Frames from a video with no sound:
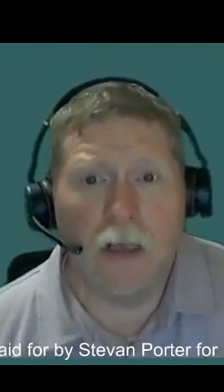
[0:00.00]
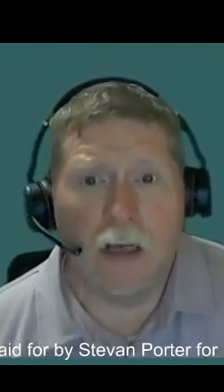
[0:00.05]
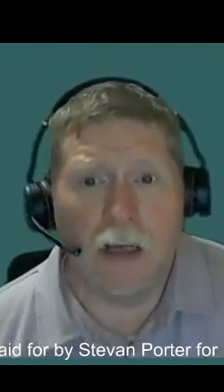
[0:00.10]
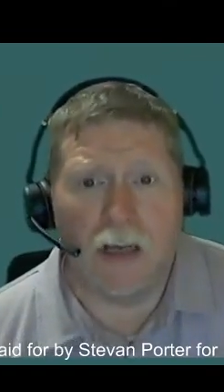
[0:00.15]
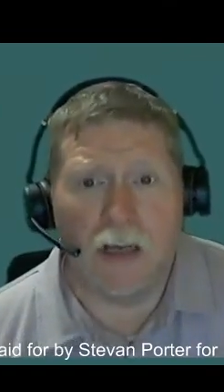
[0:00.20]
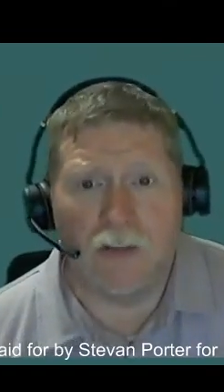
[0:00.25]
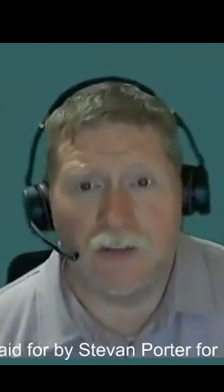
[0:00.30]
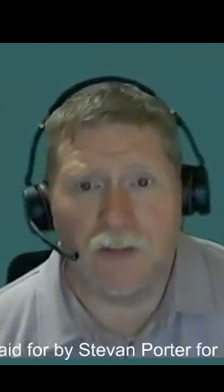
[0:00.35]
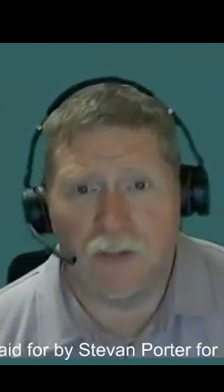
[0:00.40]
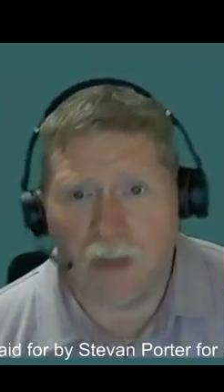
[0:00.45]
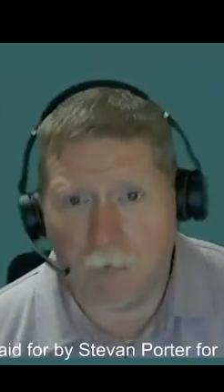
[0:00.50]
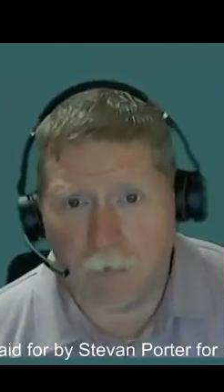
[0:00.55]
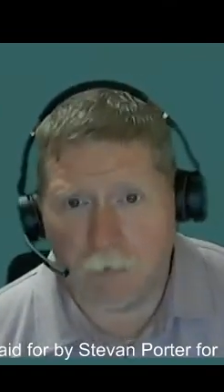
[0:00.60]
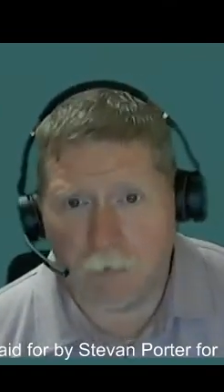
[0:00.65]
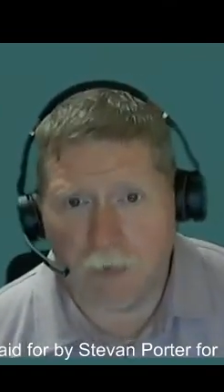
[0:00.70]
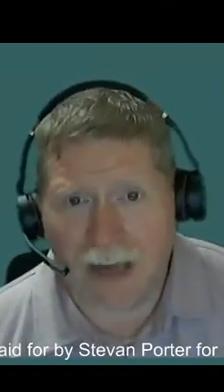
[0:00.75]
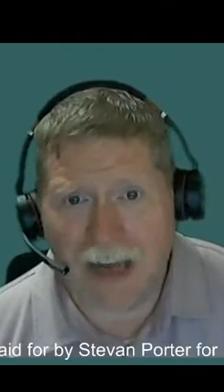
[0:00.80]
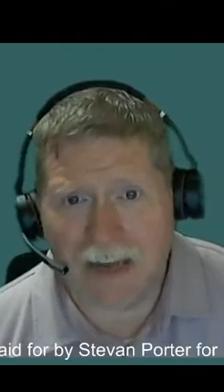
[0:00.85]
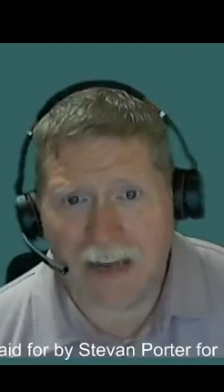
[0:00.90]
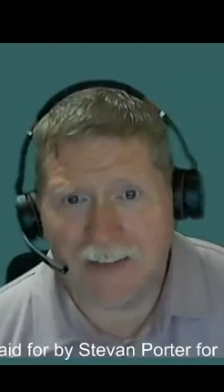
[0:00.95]
I step
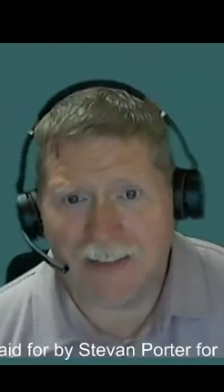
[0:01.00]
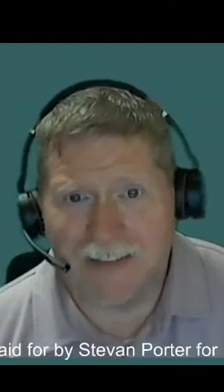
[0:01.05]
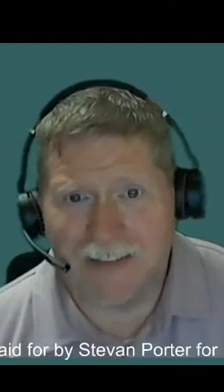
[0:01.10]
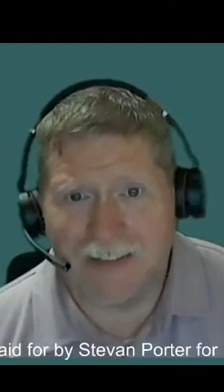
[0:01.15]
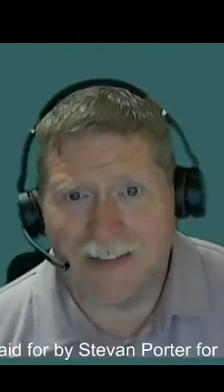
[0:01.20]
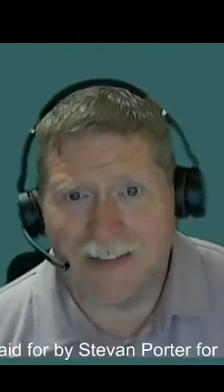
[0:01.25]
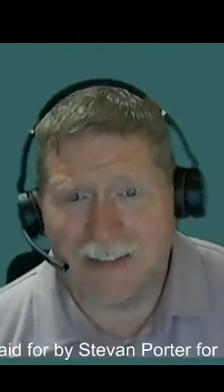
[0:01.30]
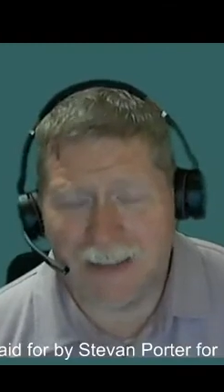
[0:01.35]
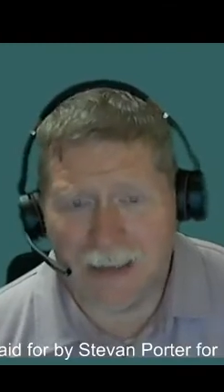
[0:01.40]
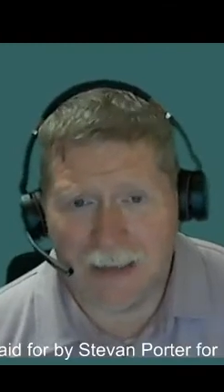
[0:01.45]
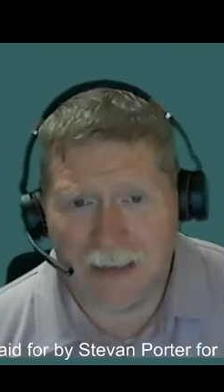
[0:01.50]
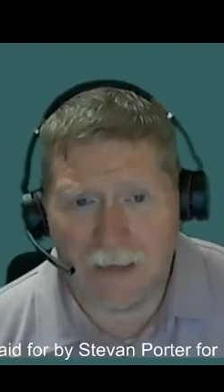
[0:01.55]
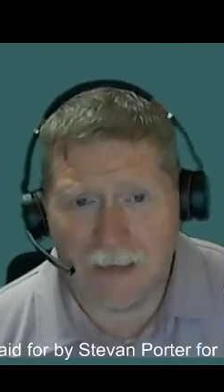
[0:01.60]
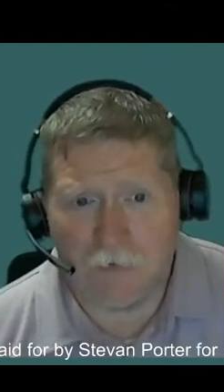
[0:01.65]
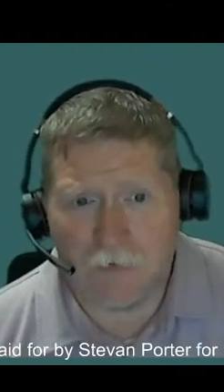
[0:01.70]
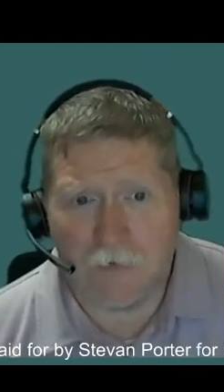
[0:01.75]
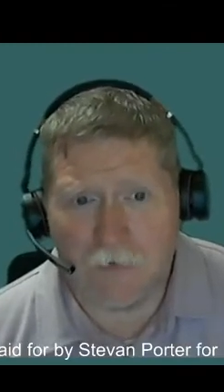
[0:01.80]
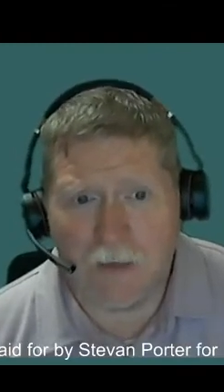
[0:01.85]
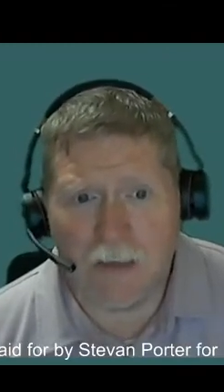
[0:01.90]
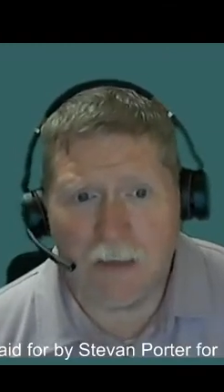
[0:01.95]
back 6 to 8
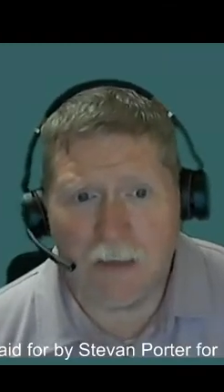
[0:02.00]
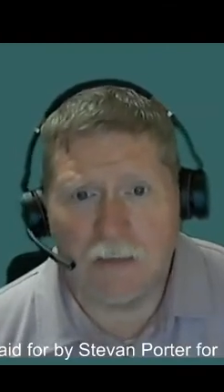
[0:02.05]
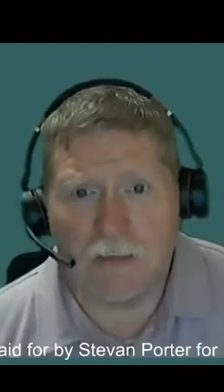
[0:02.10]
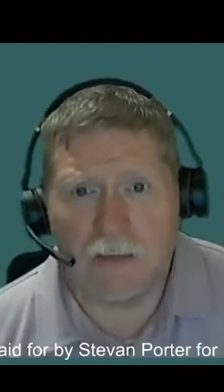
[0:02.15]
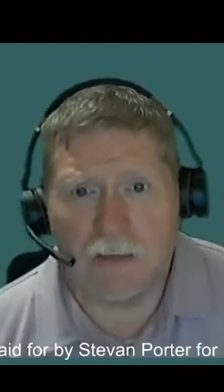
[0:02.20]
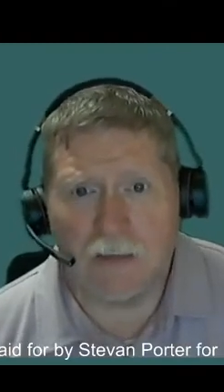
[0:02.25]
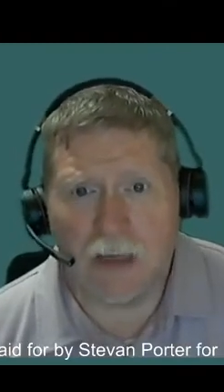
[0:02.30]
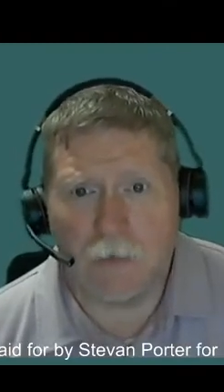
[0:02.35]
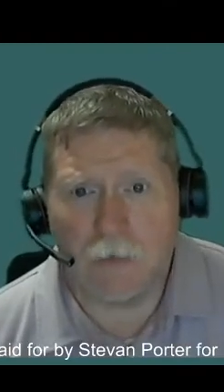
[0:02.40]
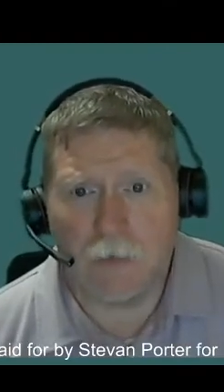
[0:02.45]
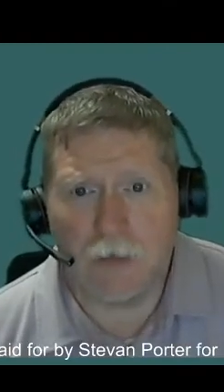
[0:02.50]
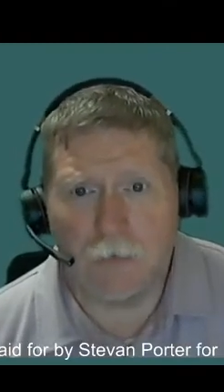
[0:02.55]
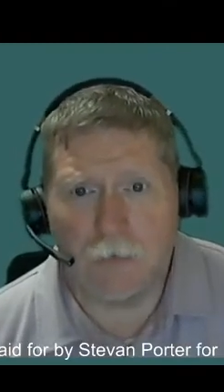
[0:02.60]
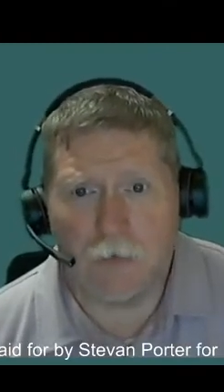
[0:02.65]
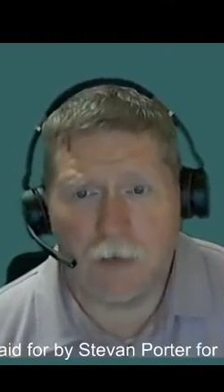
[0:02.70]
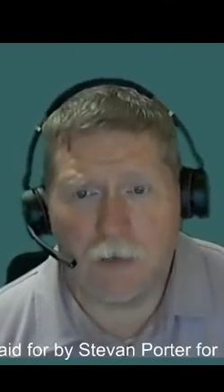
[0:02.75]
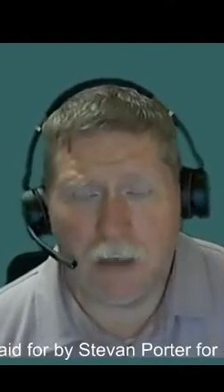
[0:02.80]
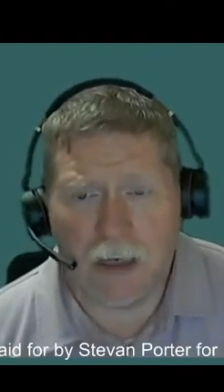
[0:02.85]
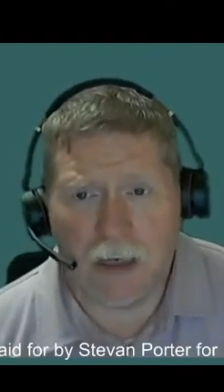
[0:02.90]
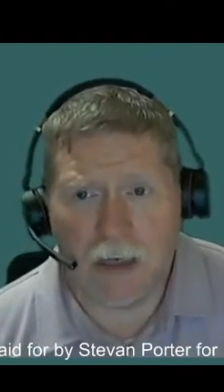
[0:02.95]
feet, allow people
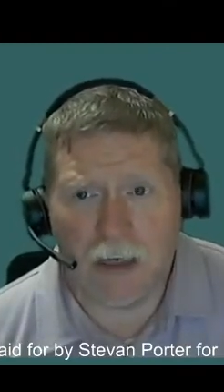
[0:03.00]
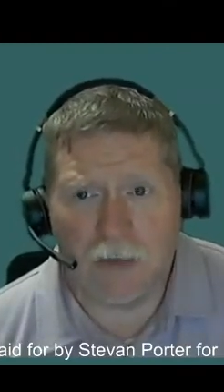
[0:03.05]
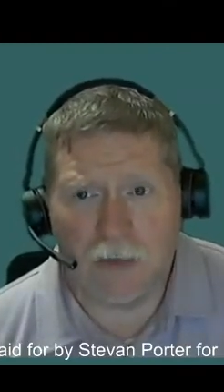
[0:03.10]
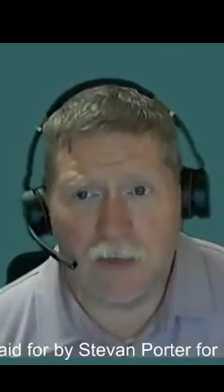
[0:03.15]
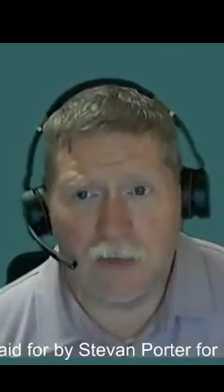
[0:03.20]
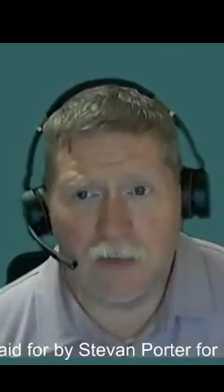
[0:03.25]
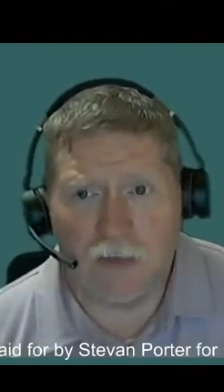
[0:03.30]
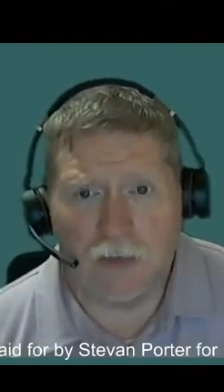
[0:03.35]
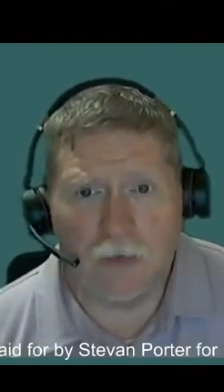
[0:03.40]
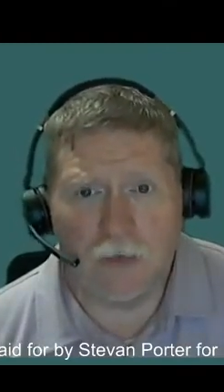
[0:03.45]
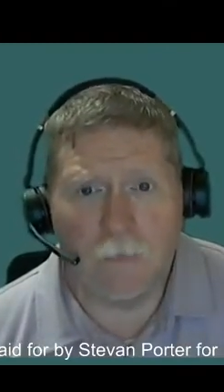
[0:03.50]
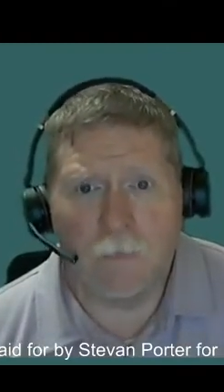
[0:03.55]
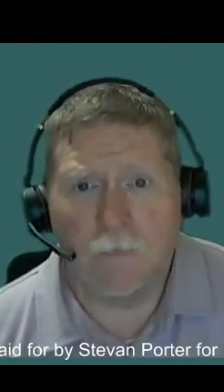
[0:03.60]
to answer.